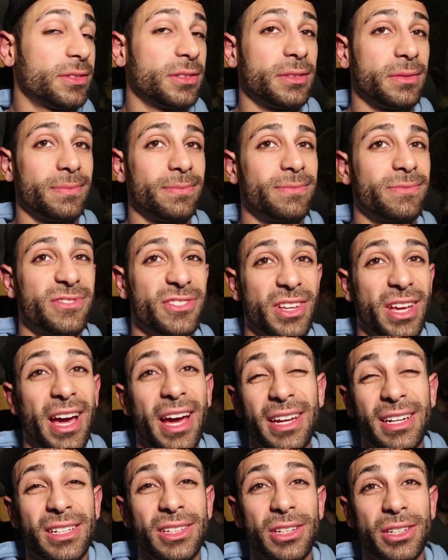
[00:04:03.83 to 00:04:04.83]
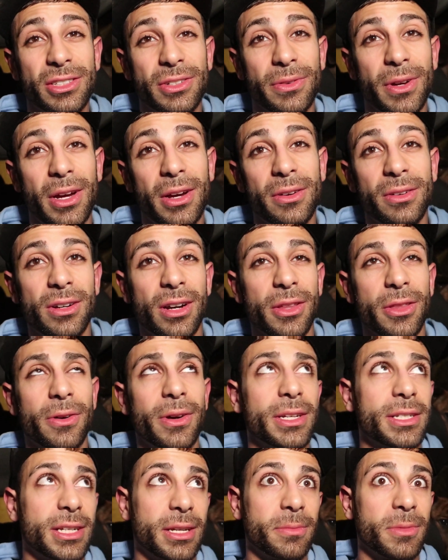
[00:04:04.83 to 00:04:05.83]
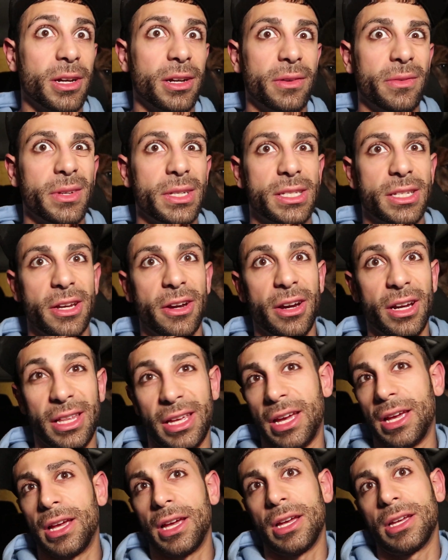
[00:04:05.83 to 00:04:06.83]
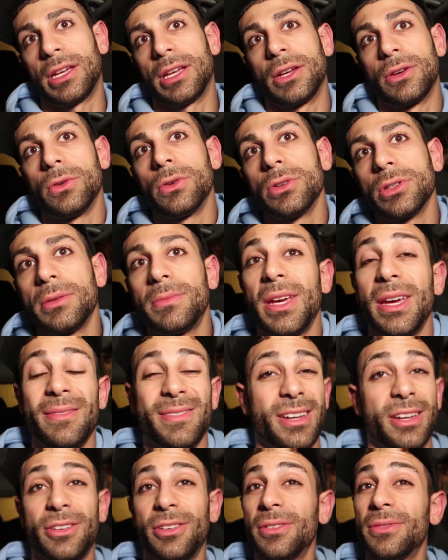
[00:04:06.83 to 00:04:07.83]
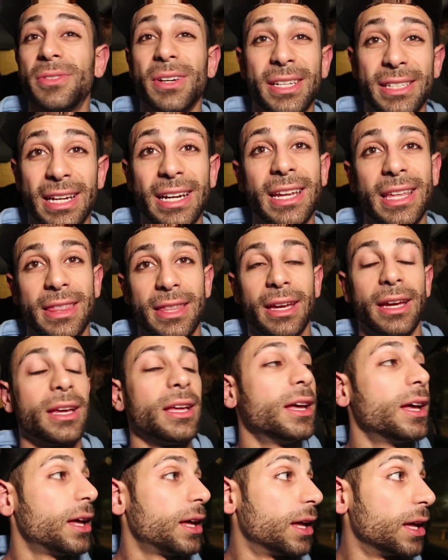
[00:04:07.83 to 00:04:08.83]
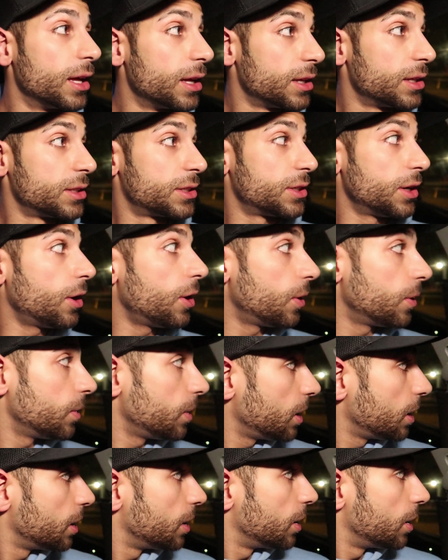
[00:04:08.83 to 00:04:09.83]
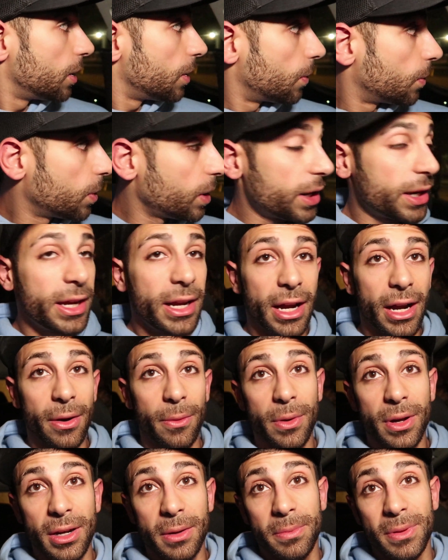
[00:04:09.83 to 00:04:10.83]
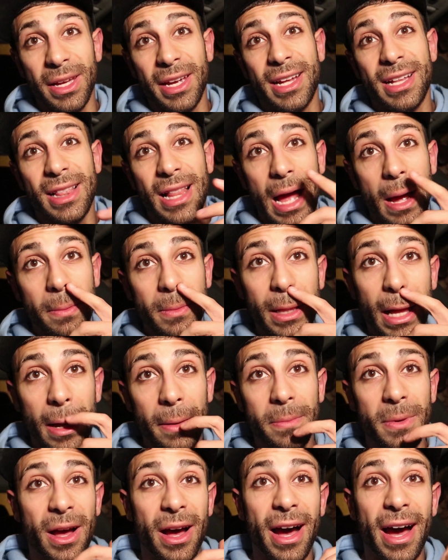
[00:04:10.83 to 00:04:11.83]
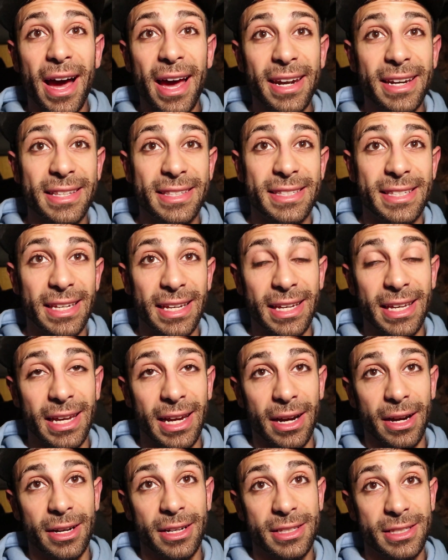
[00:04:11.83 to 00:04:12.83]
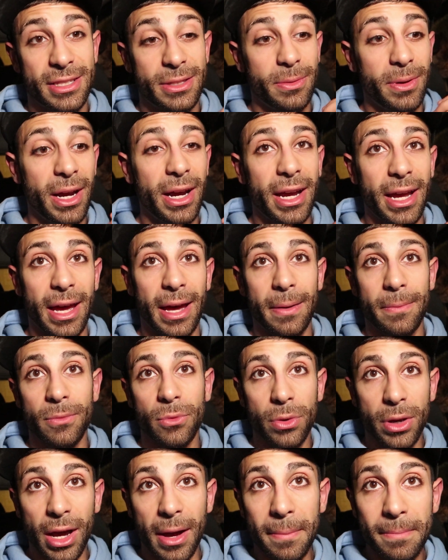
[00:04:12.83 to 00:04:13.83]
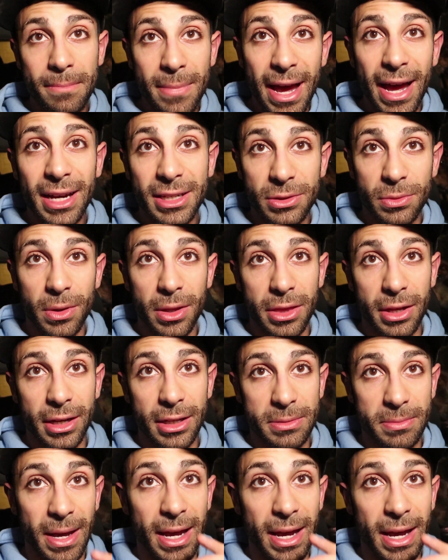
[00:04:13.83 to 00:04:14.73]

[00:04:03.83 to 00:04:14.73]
I've kind of looked around, although I say I'm not an investigator. Like I, I googled a bit, I couldn't find anything. So we're here. We're gonna play Clap Clap Hide and Seek here. It's three A M We got Max with us.